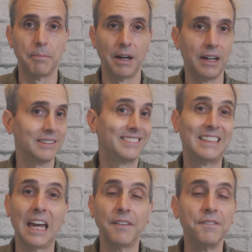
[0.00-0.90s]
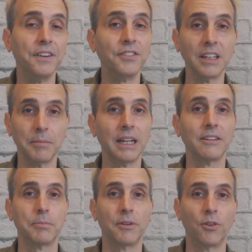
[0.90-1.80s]
uh, 10, 15
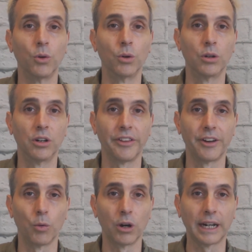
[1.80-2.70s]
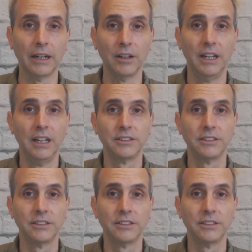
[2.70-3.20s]
minutes before their workout.